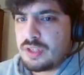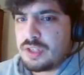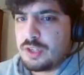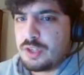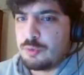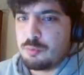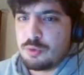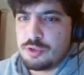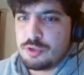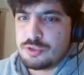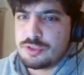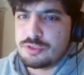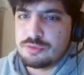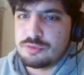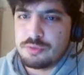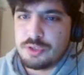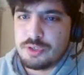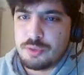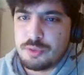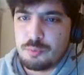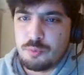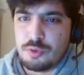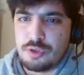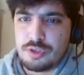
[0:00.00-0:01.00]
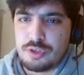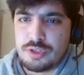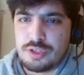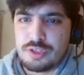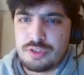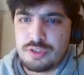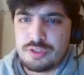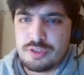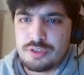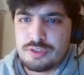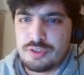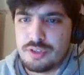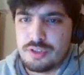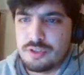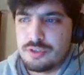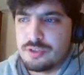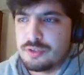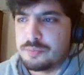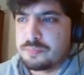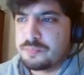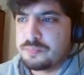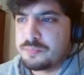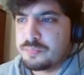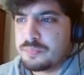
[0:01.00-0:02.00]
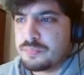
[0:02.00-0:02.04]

it wasn't really working, so